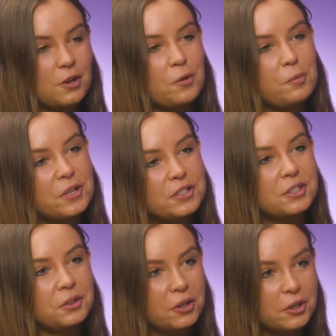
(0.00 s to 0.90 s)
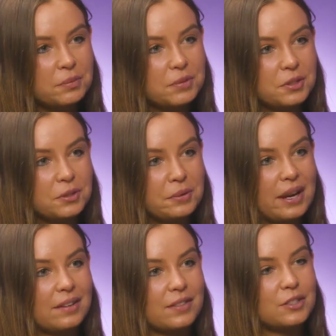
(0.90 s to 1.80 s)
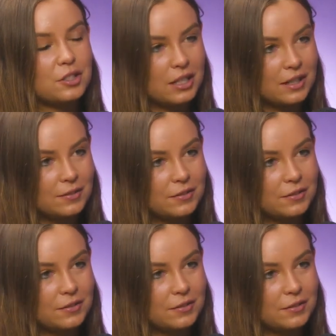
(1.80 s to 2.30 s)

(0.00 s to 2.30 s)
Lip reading: What do you hope to have achieved